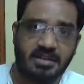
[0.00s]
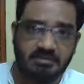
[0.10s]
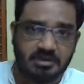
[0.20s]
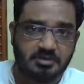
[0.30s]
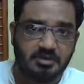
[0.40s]

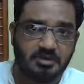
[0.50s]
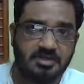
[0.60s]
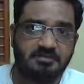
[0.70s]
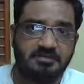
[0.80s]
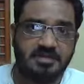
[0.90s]
Even though
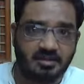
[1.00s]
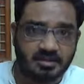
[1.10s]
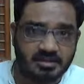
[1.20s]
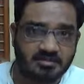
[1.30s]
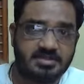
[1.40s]
if there
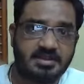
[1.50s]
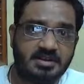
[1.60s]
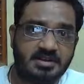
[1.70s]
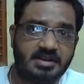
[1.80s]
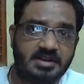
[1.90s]
are some
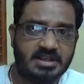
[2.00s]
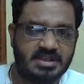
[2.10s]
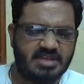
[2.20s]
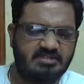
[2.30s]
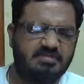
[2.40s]
children,
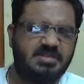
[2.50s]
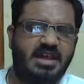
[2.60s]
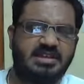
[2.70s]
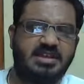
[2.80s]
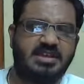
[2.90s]
they will
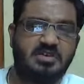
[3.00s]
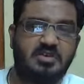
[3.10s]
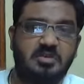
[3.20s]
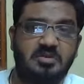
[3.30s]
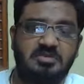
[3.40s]
be
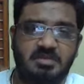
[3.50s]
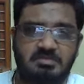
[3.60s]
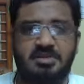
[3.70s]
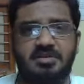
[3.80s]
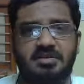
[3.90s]
asking, who is
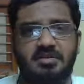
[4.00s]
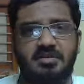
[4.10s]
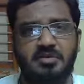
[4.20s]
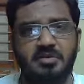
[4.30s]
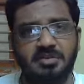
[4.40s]
my mother?
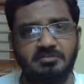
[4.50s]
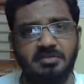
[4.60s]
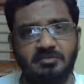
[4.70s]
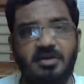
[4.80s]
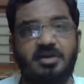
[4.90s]
Who is
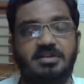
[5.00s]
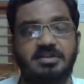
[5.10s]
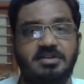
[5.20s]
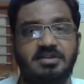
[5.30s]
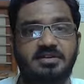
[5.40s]
my
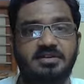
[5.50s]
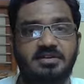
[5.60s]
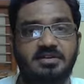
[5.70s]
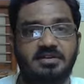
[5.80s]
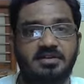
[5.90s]
father?
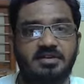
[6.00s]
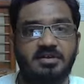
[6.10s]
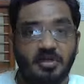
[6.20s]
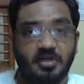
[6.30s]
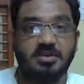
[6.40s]

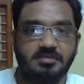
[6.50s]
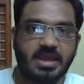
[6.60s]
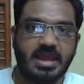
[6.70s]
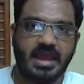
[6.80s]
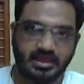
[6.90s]
Who is
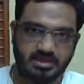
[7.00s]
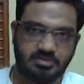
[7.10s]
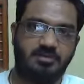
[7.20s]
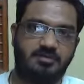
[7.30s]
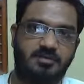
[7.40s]
my
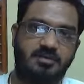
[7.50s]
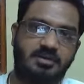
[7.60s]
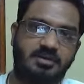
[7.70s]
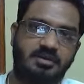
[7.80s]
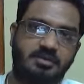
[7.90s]
actual
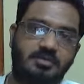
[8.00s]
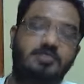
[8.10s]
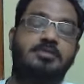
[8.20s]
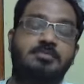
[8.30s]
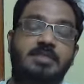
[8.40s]
father?
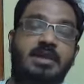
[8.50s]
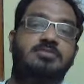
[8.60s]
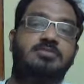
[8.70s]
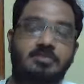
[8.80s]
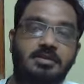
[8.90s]
Who is my
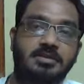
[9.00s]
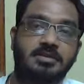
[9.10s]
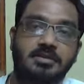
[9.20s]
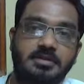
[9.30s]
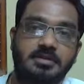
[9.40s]
actual
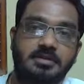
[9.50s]
mother?